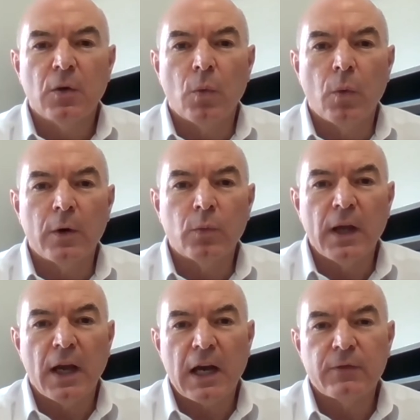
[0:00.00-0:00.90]
When we
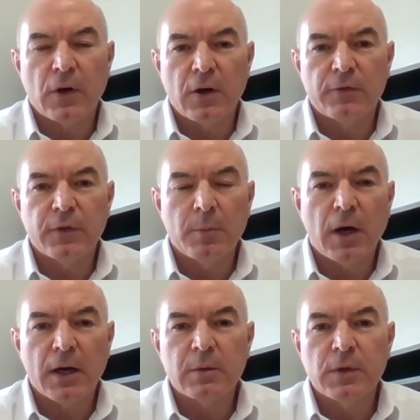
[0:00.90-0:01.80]
have our
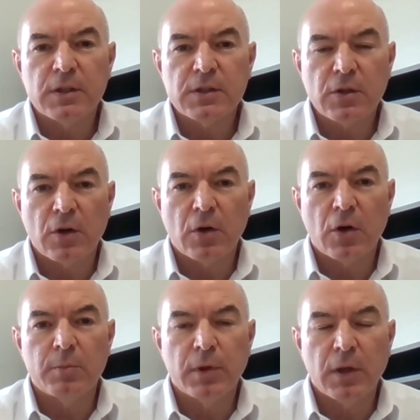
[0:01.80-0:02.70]
phlebotomist,
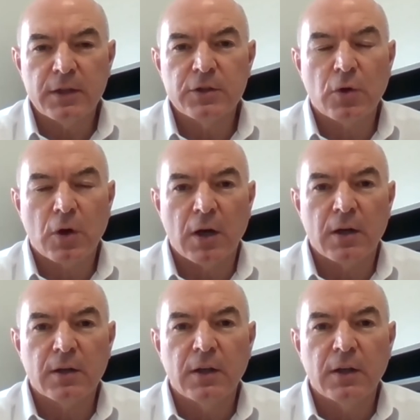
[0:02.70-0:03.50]
our blood draw,